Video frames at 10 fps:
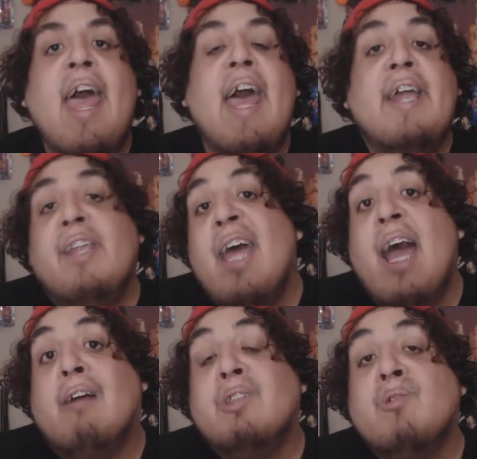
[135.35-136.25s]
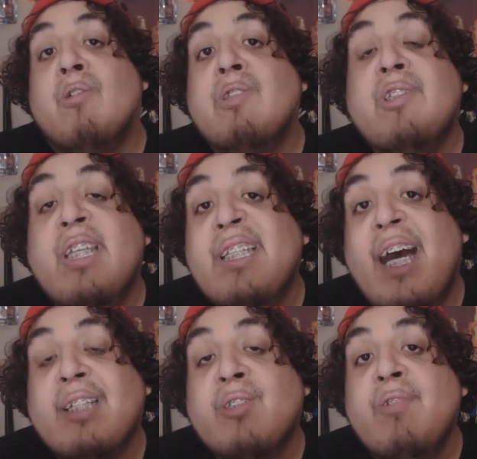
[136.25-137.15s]
And how strong do you think
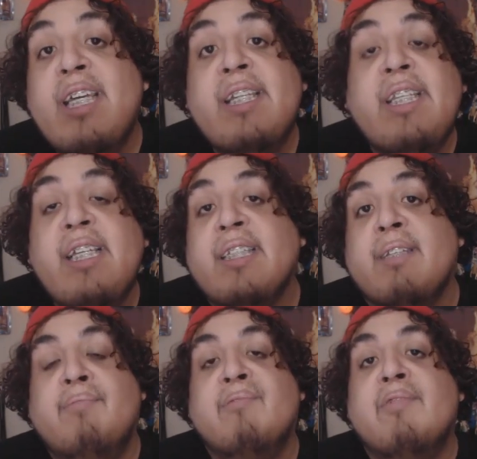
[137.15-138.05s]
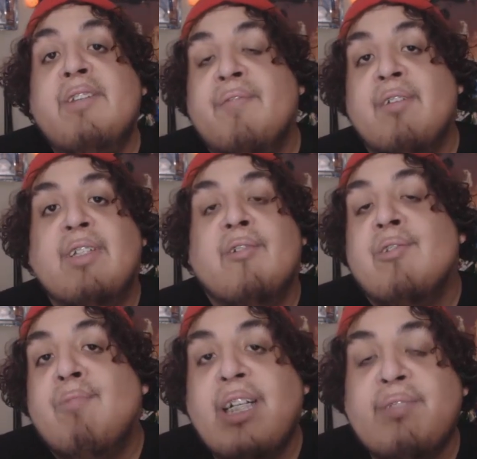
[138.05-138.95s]
Natsu END is if you read Fairy Tail or
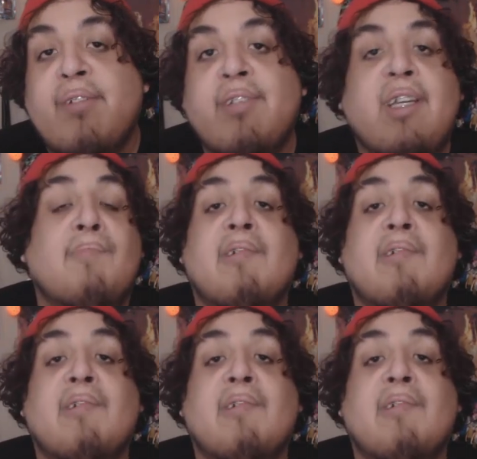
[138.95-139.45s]
you watch Fairy Tail?